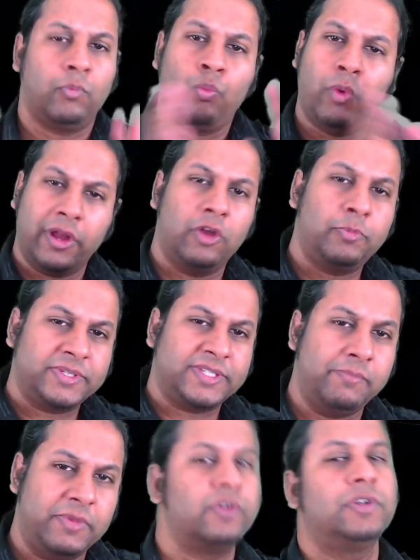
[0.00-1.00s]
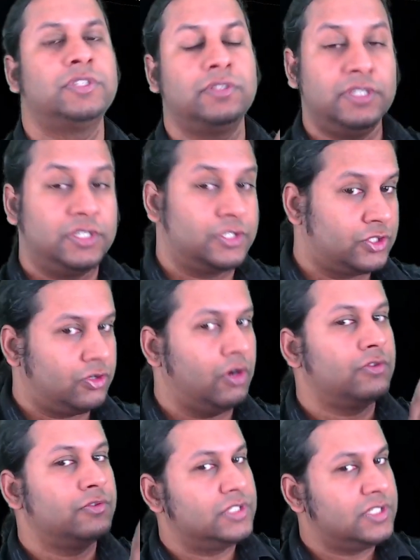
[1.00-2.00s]
100% mirrors. These are the
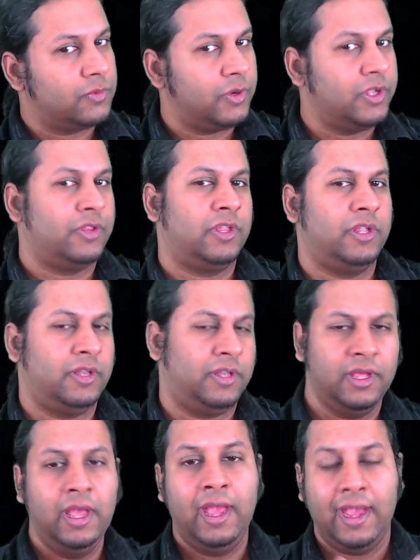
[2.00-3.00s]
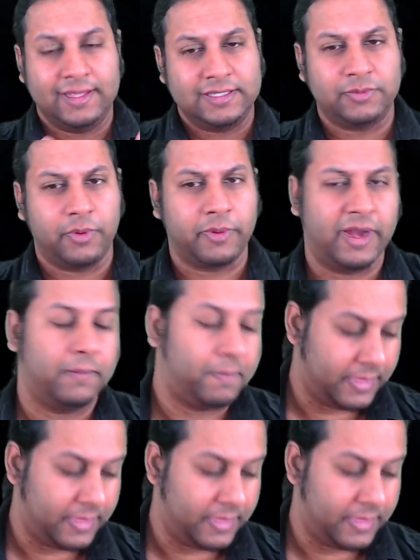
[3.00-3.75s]
struggles. These are what you need, and this is where we're at.